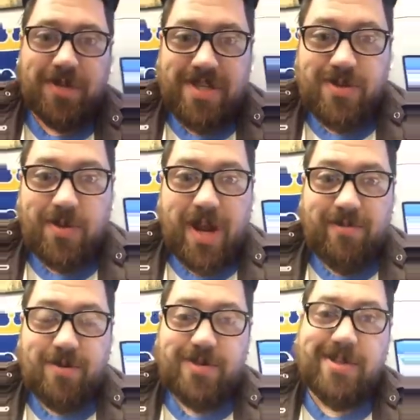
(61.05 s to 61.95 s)
lease
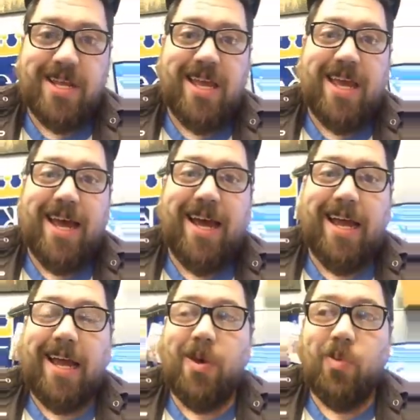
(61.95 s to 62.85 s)
drivers?
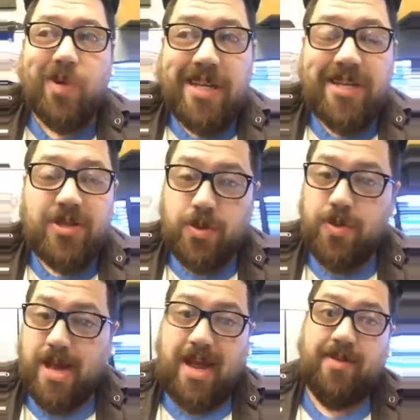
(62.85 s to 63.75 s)
And we do
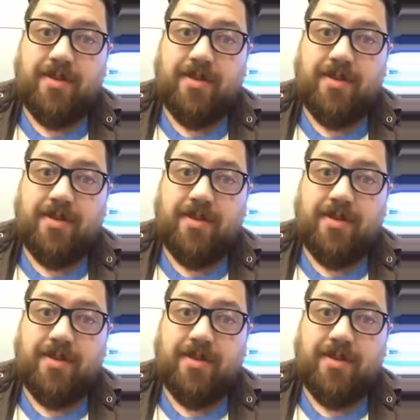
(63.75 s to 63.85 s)
not.